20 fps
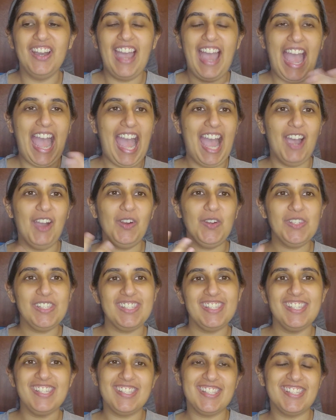how is
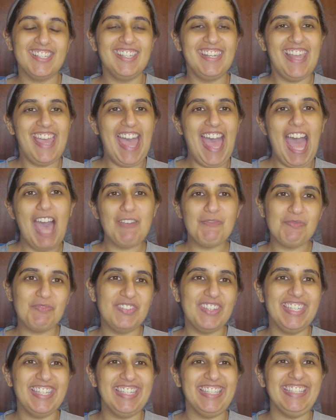this gonna
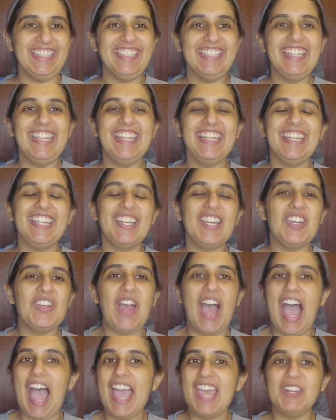happen?
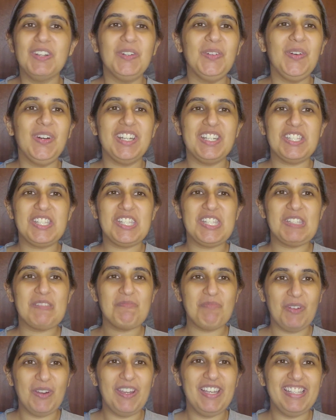I don't want to
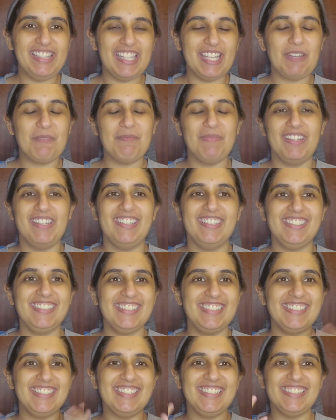spoil it, but
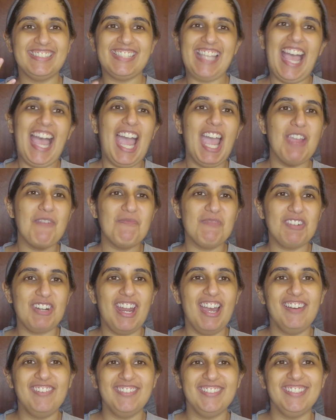time
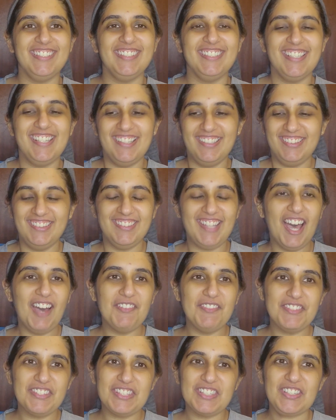travel,
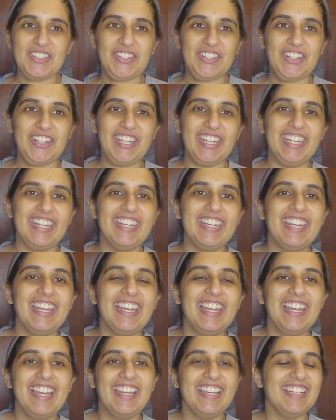love story,
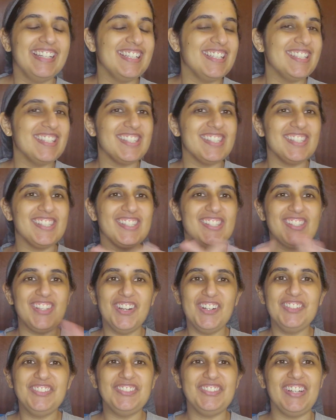
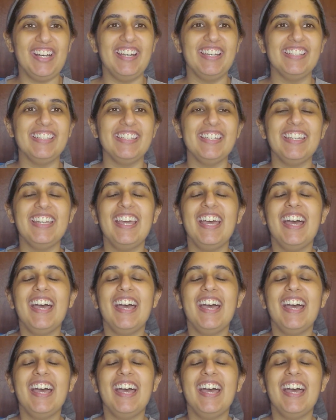so fun.